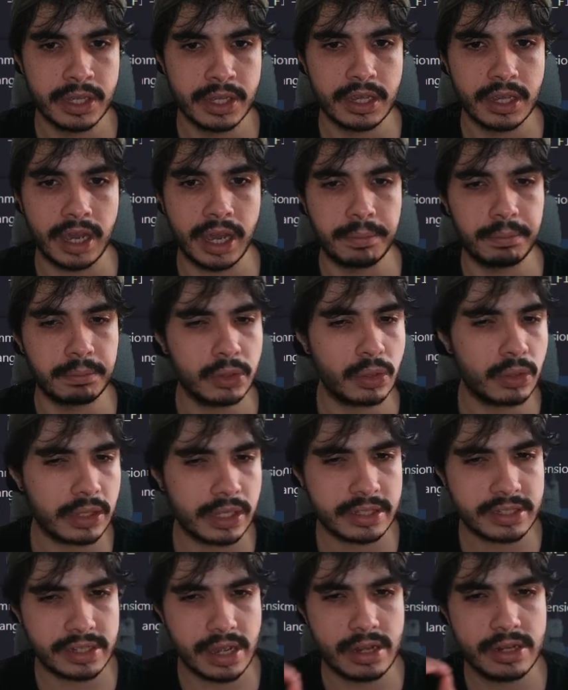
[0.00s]
I'm not
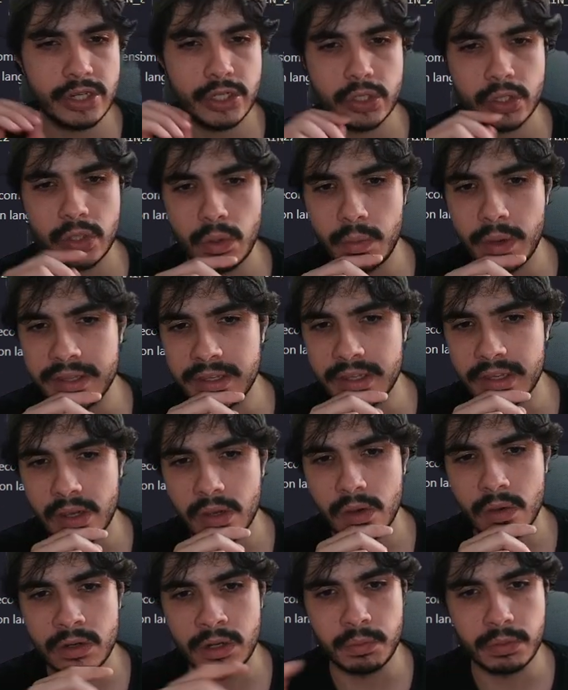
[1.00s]
entirely sure whether
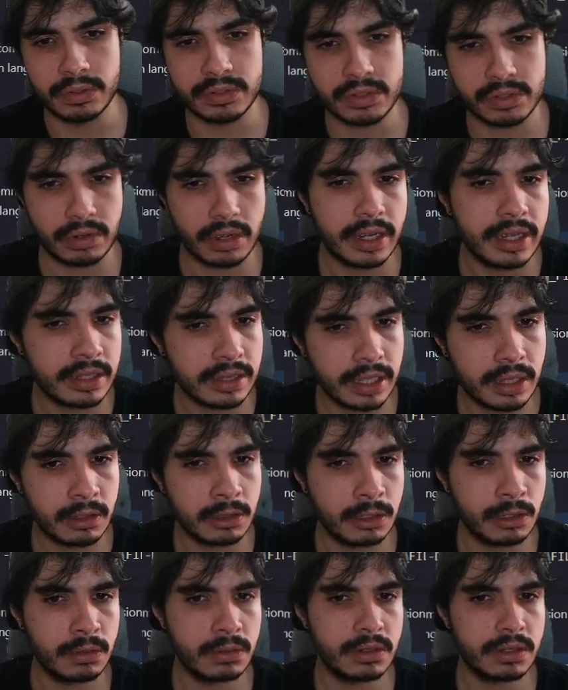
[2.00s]
Conan will try and
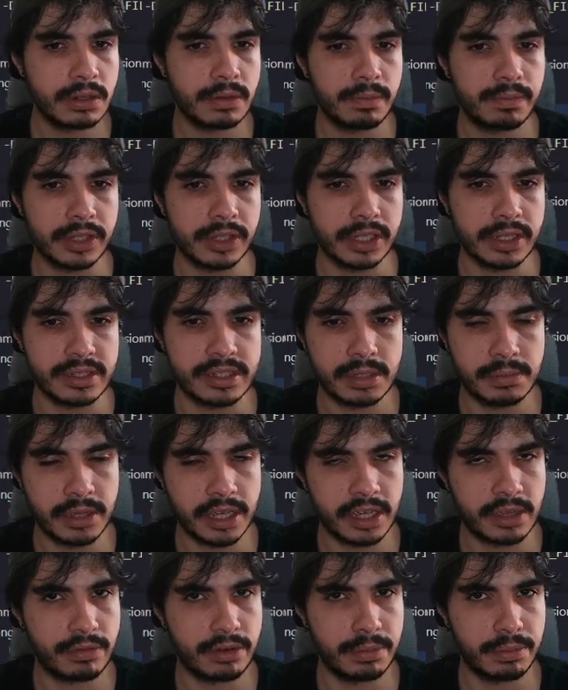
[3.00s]
download
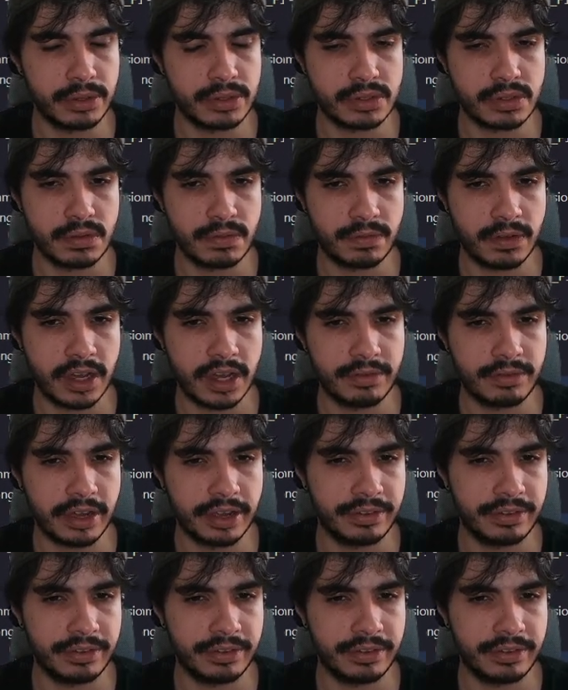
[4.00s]
CMake 3.25.